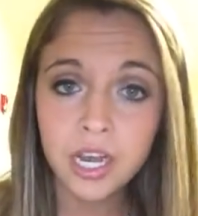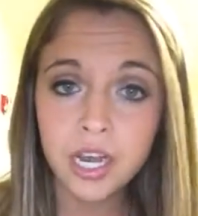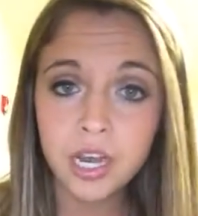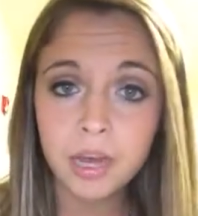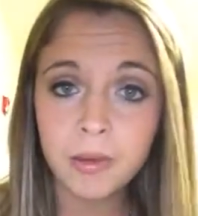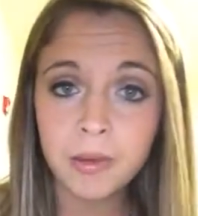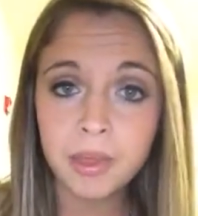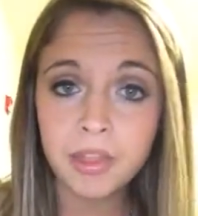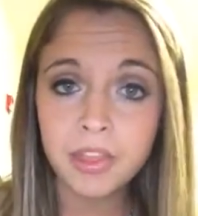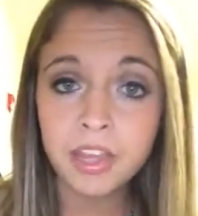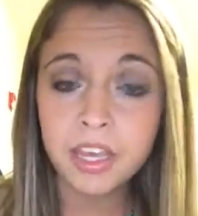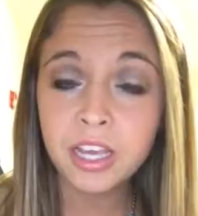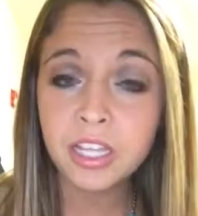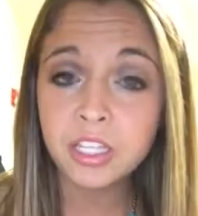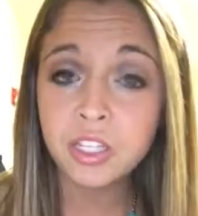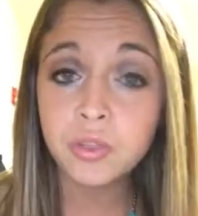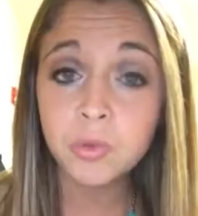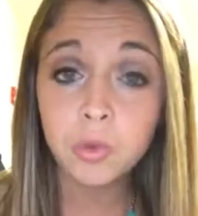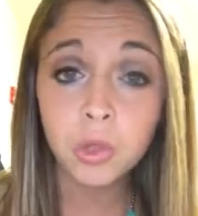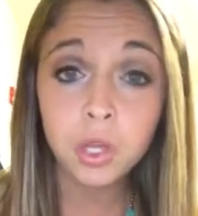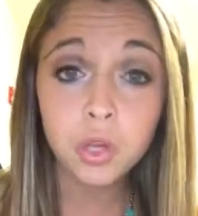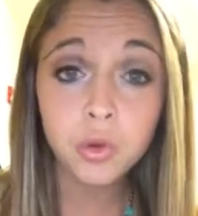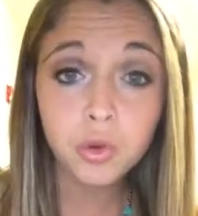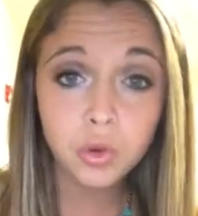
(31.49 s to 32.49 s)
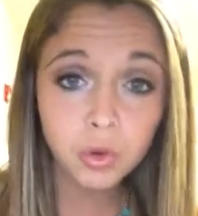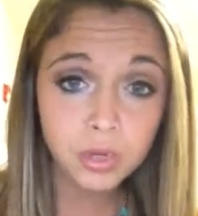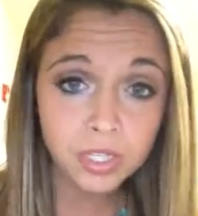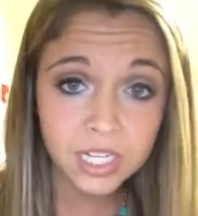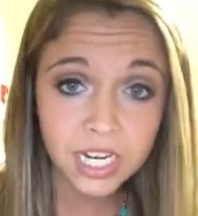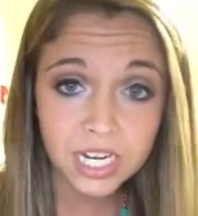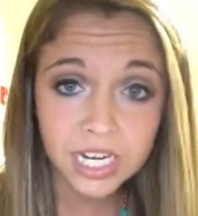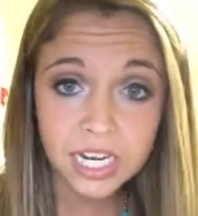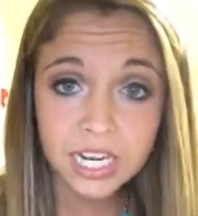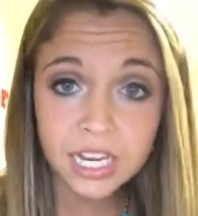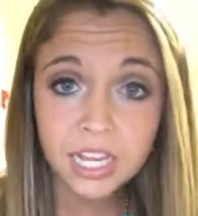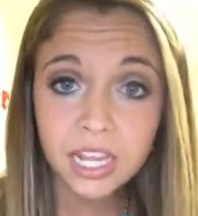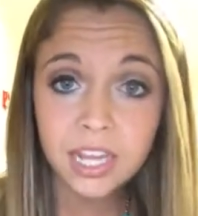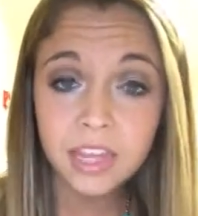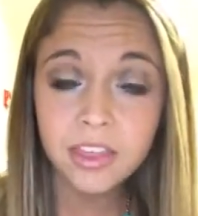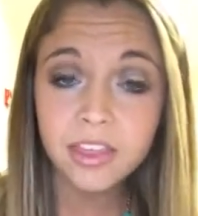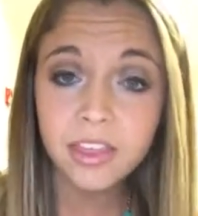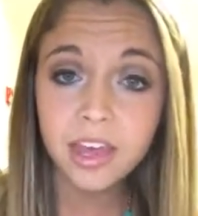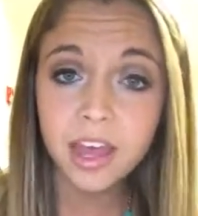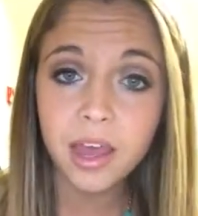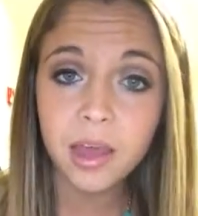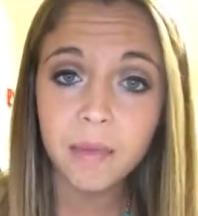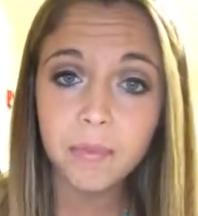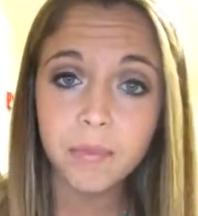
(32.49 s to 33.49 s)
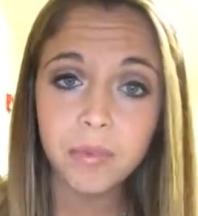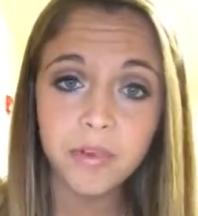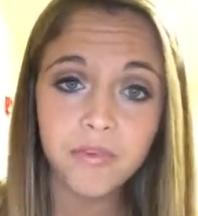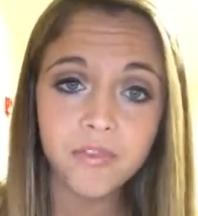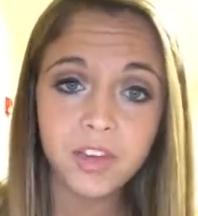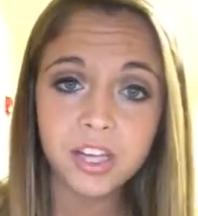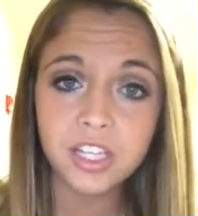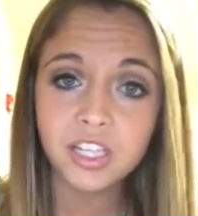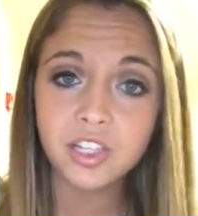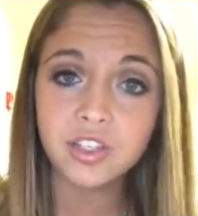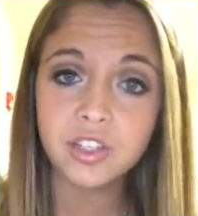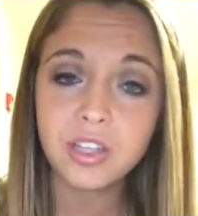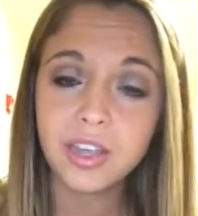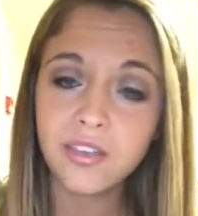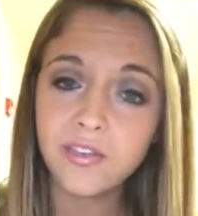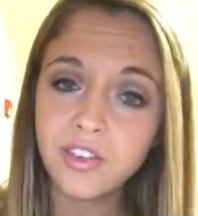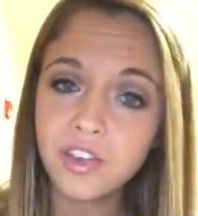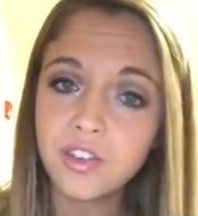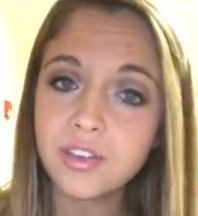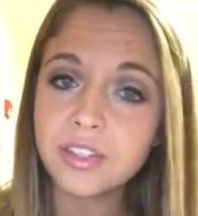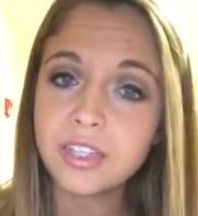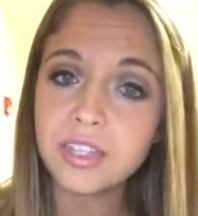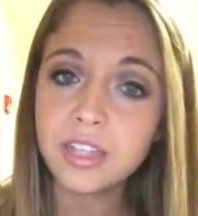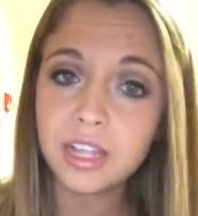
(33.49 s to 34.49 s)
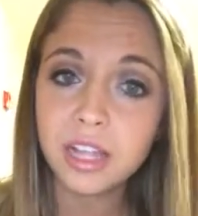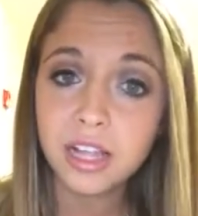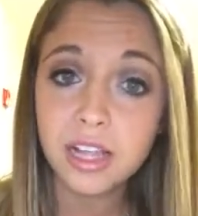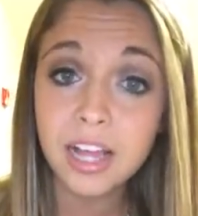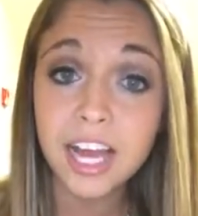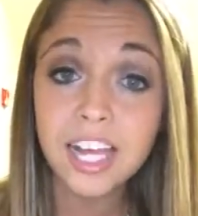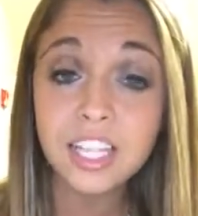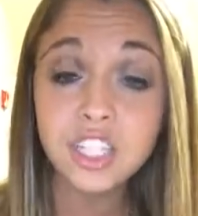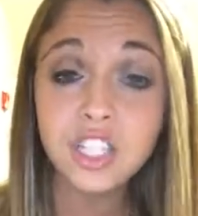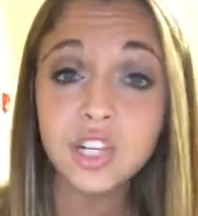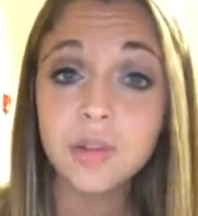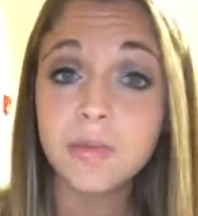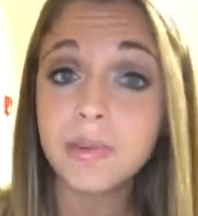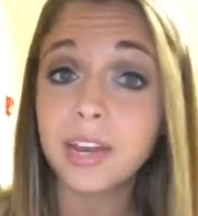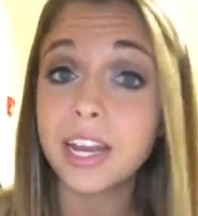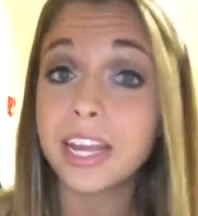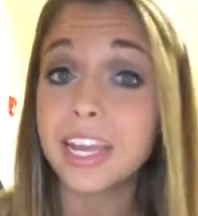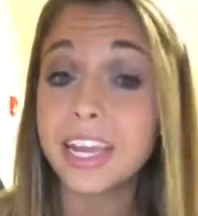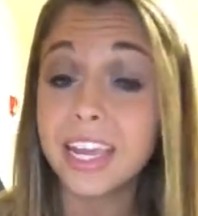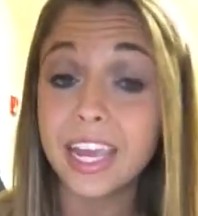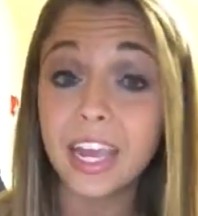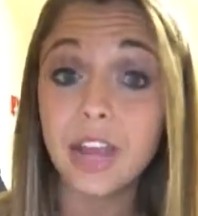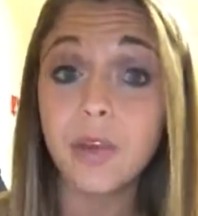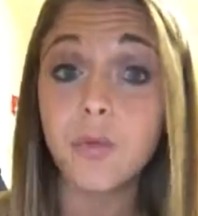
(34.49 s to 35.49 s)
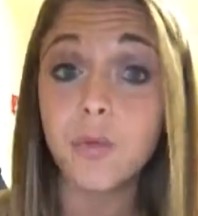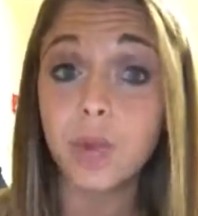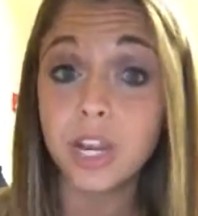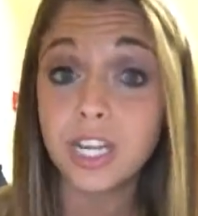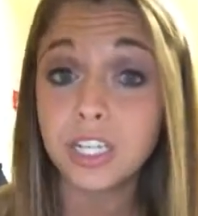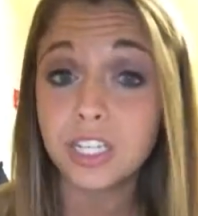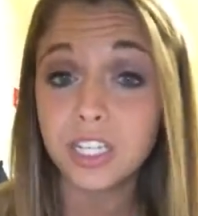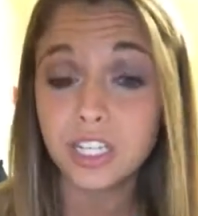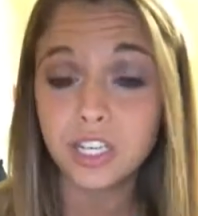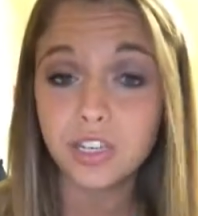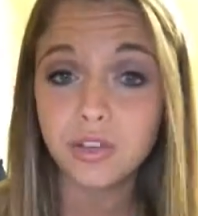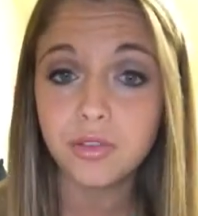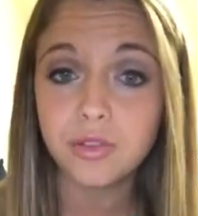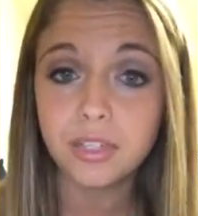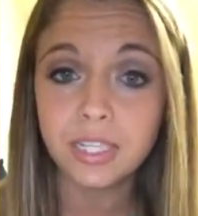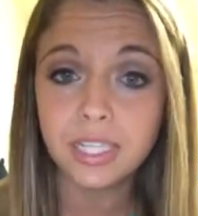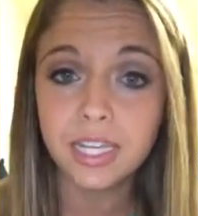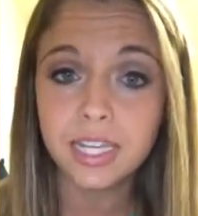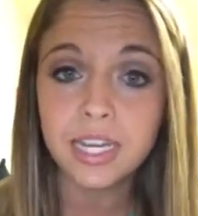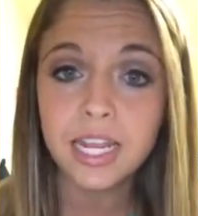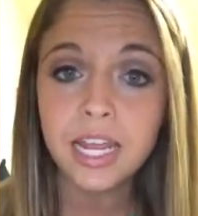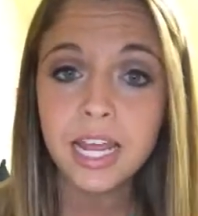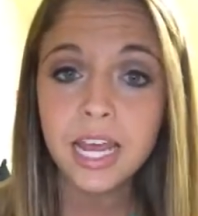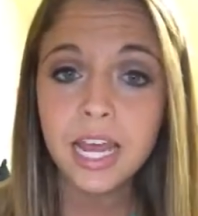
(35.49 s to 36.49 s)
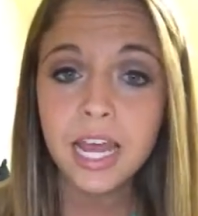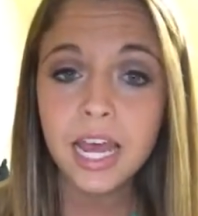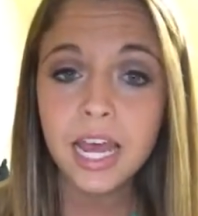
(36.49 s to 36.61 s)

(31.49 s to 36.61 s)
I think it's a really cool technique that professors have used in the classroom, and I can't wait to use it